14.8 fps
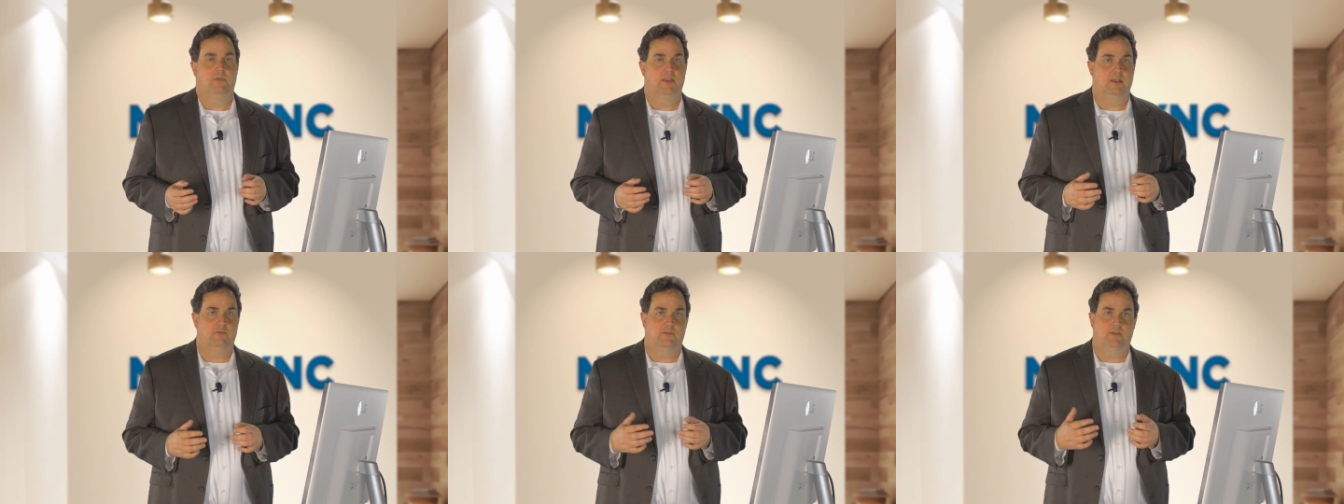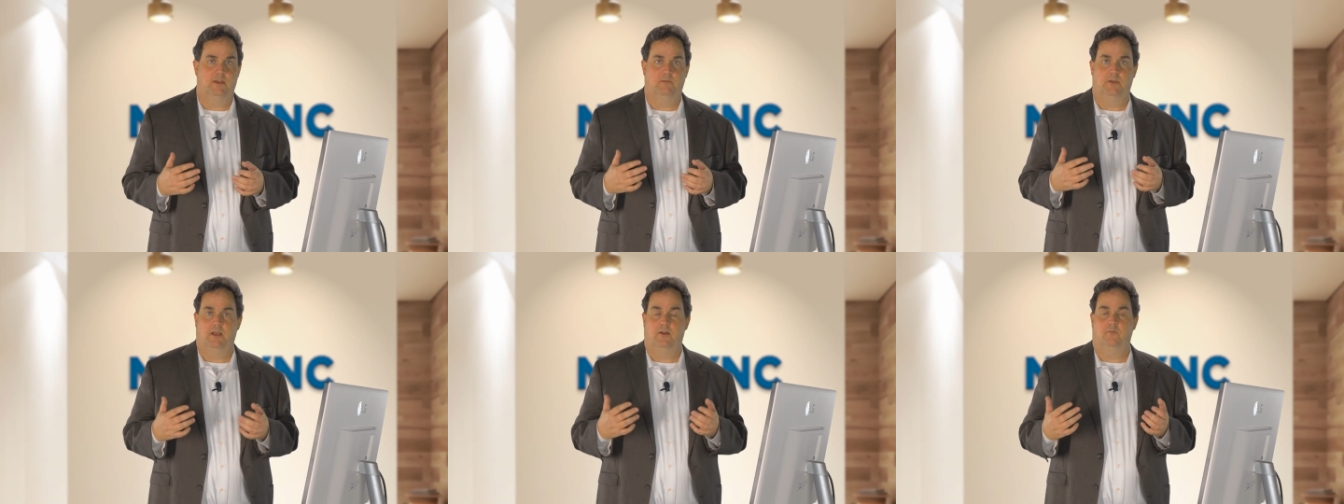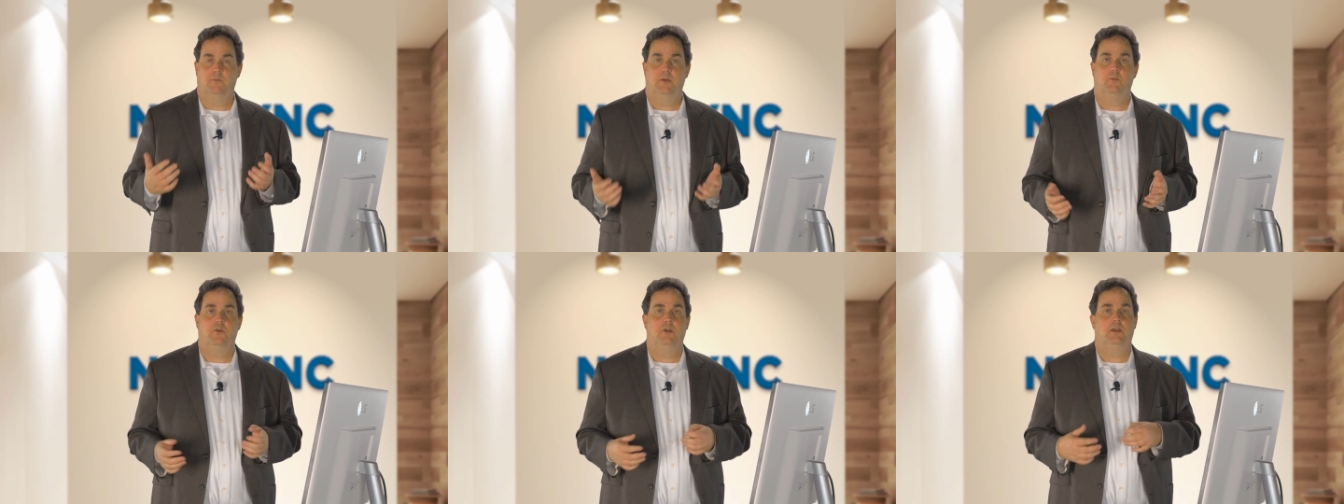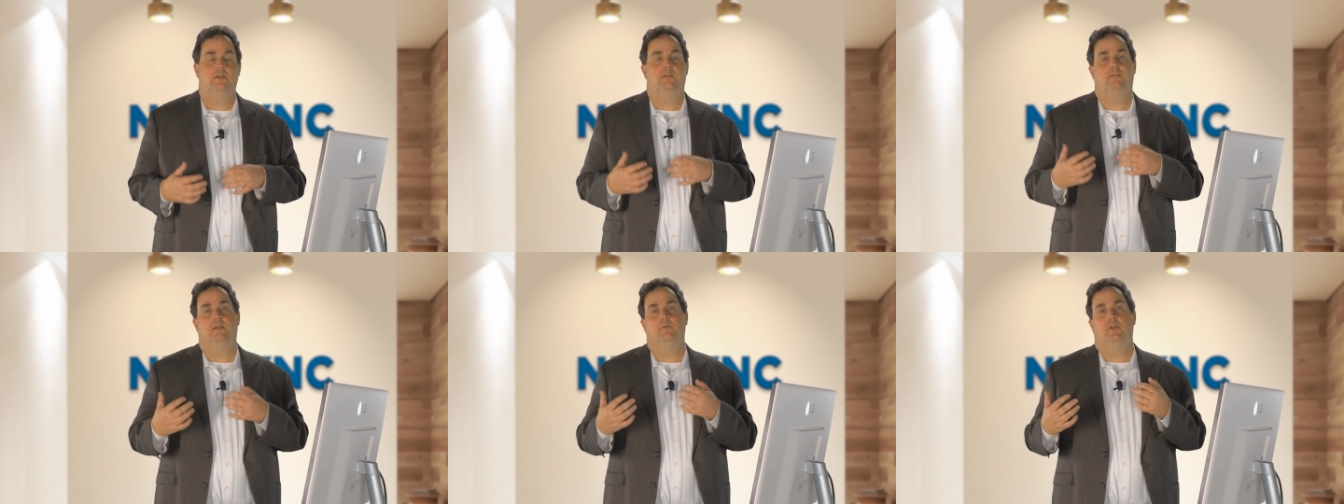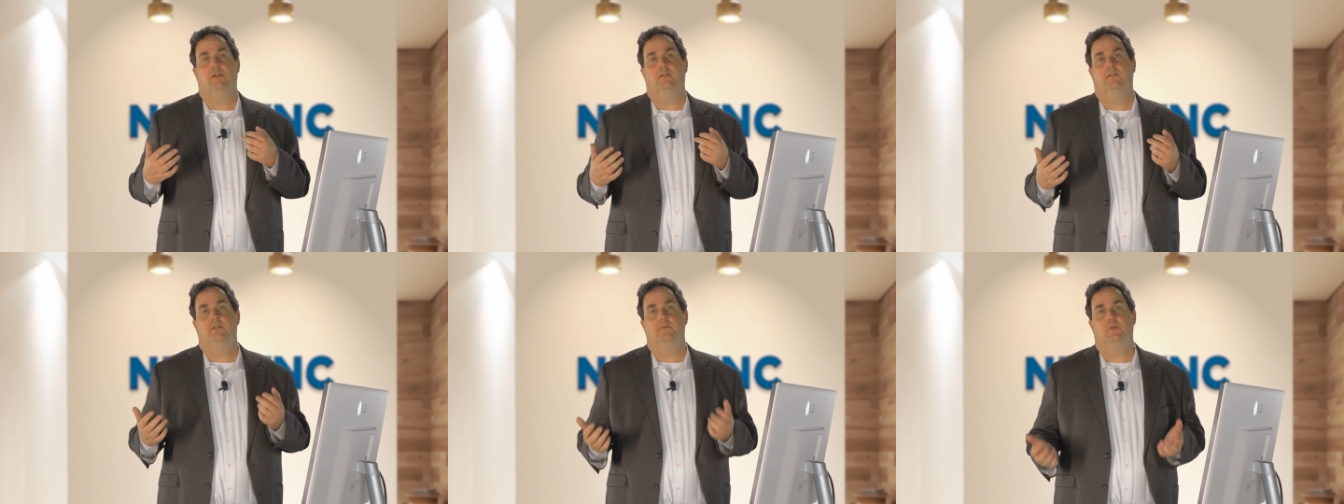They have the same kind of memory and the same kind
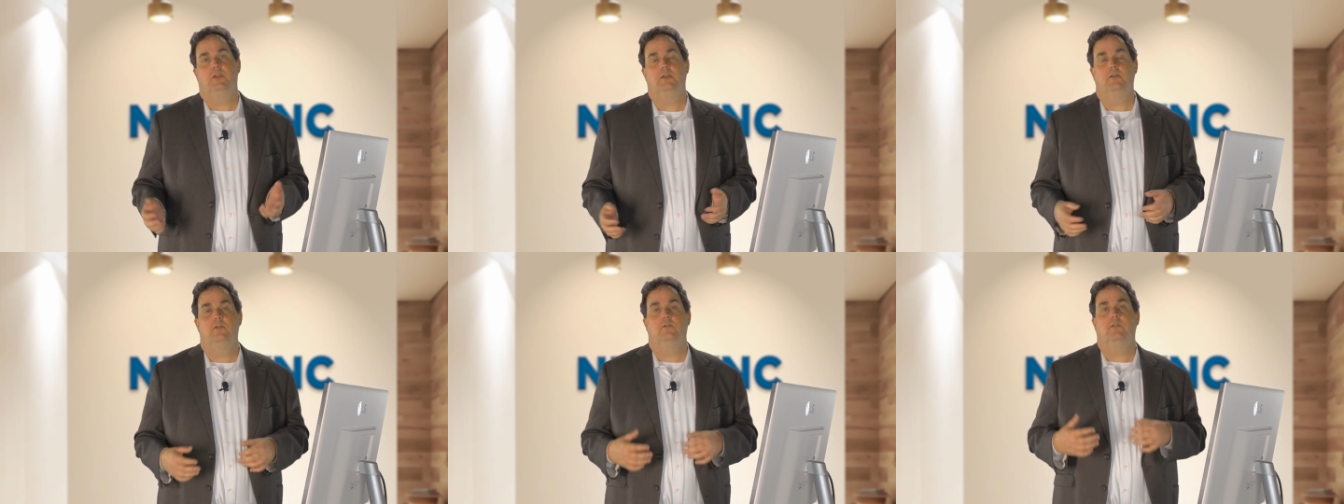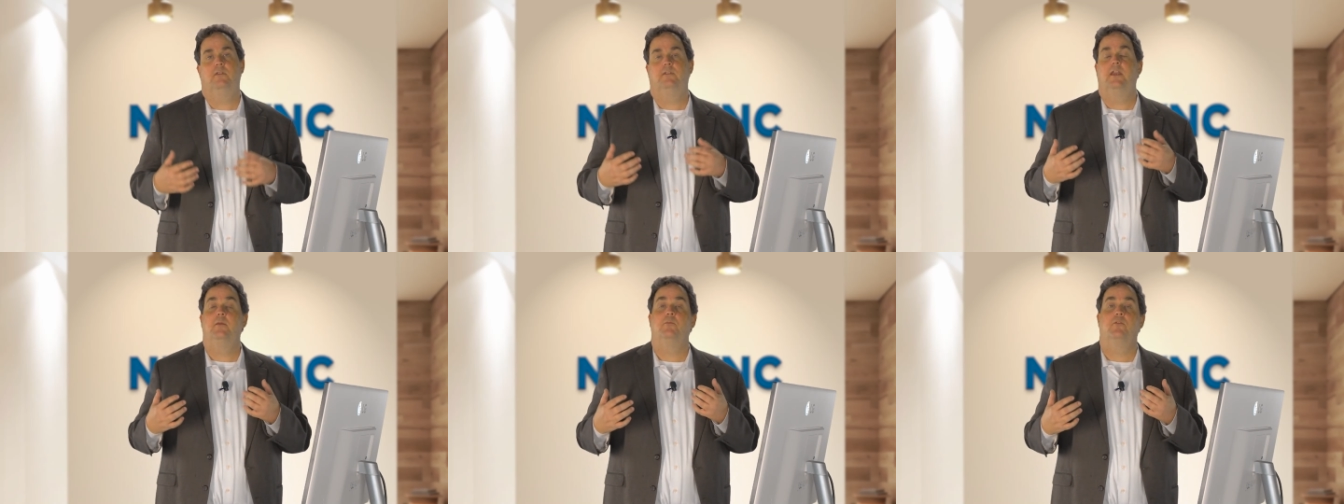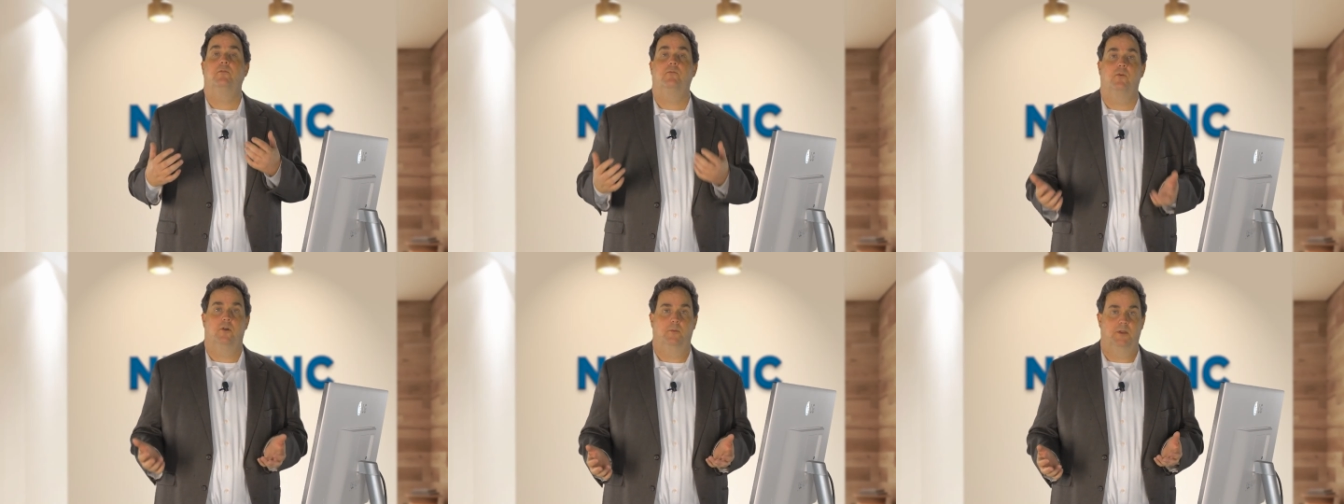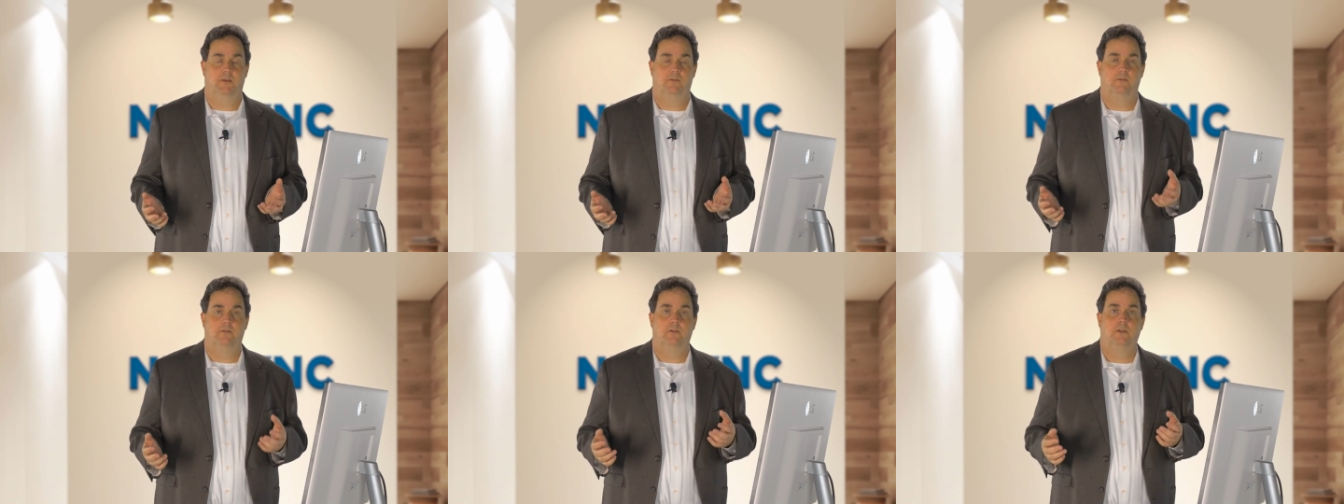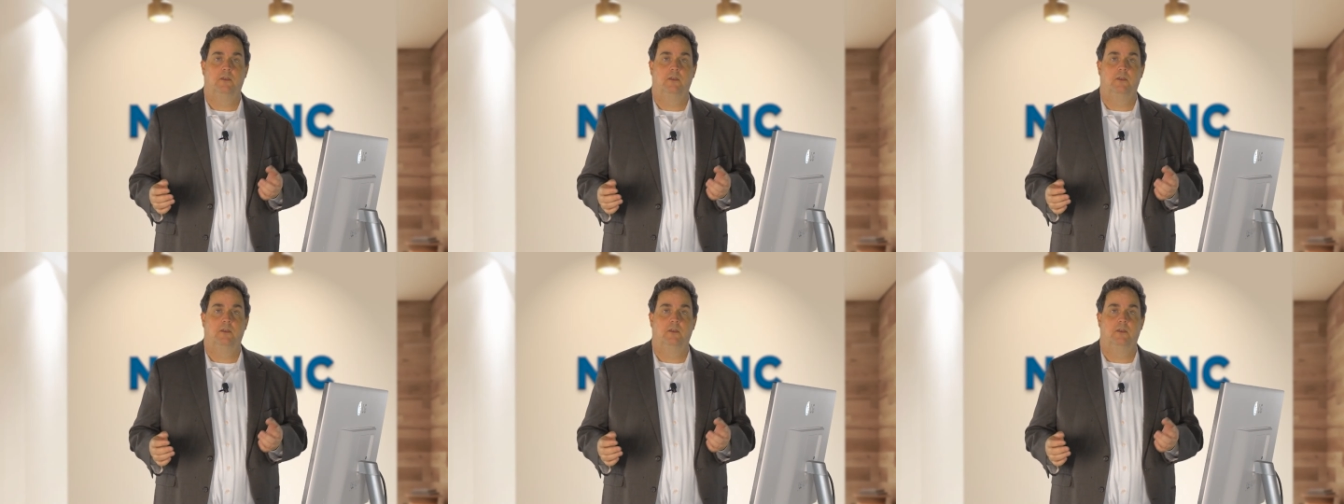of CPU, the same performance.